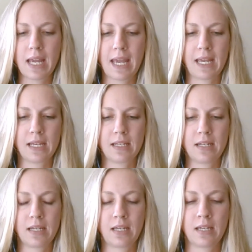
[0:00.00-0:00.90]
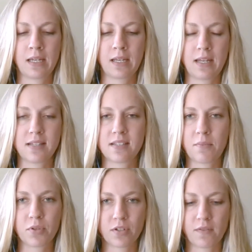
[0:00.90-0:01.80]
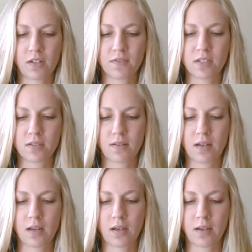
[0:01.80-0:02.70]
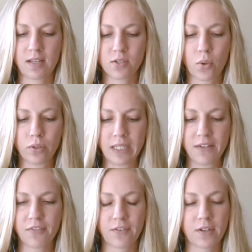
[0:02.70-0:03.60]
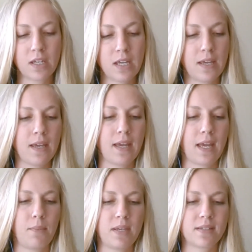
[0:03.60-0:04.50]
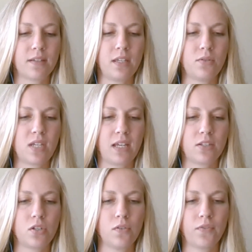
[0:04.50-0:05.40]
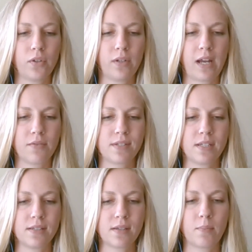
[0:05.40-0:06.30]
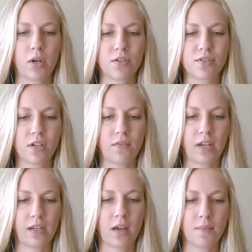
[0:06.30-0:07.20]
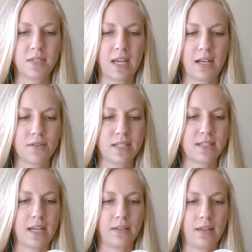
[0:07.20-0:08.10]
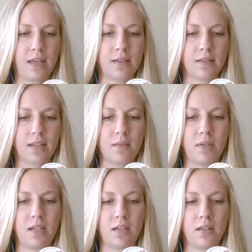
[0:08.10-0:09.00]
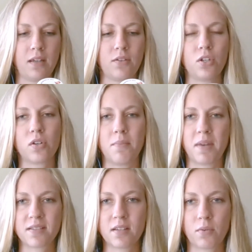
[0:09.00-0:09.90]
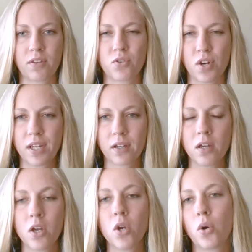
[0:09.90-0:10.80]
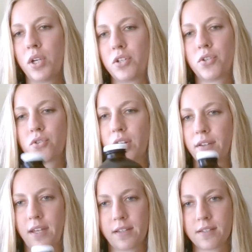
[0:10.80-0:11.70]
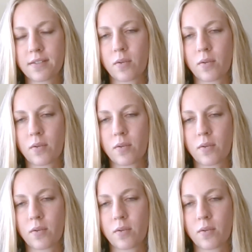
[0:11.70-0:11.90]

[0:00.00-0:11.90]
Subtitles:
And it doesn't have preservatives. It's whole leaf. And basically you take 2 fluid ounces per serving, up to 8 ounces daily. Can be either you can mix it with a drink, or you can just drink it like this.